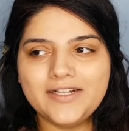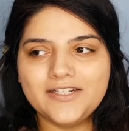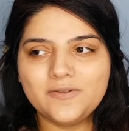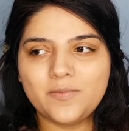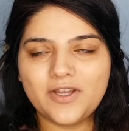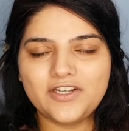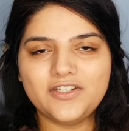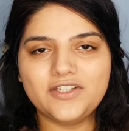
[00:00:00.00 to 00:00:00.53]

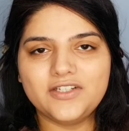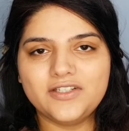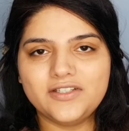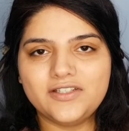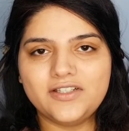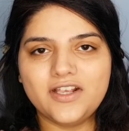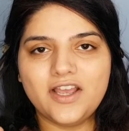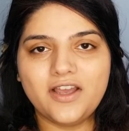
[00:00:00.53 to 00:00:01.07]

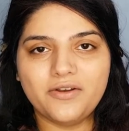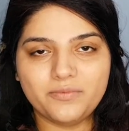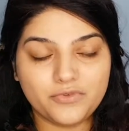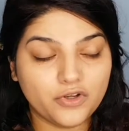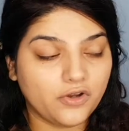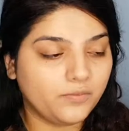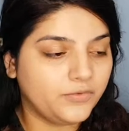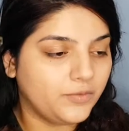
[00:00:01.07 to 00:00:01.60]
sponges
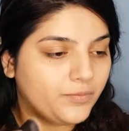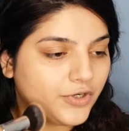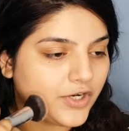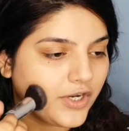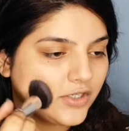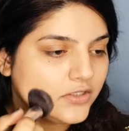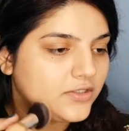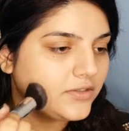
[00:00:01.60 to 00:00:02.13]
absorb the
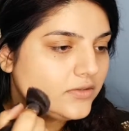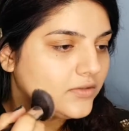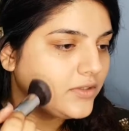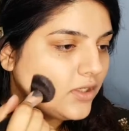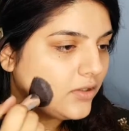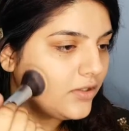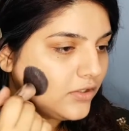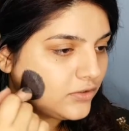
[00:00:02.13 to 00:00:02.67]
product.
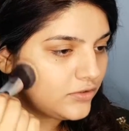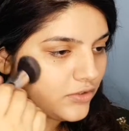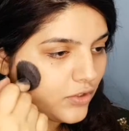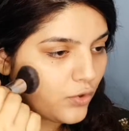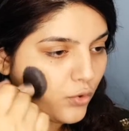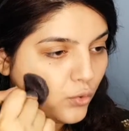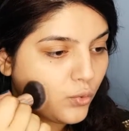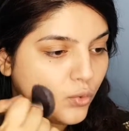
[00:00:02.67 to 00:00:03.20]

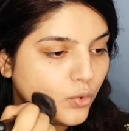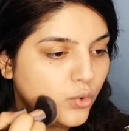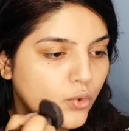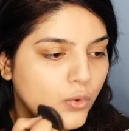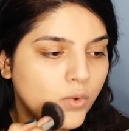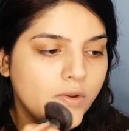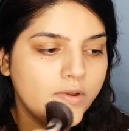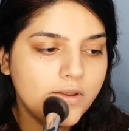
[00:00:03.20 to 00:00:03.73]
So
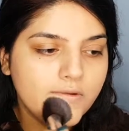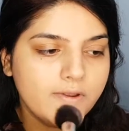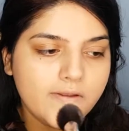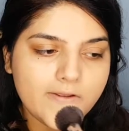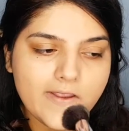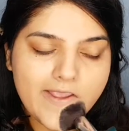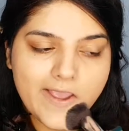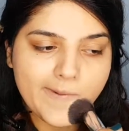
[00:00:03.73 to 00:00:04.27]

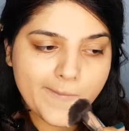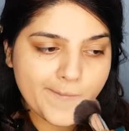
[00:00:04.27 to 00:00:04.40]
yeah,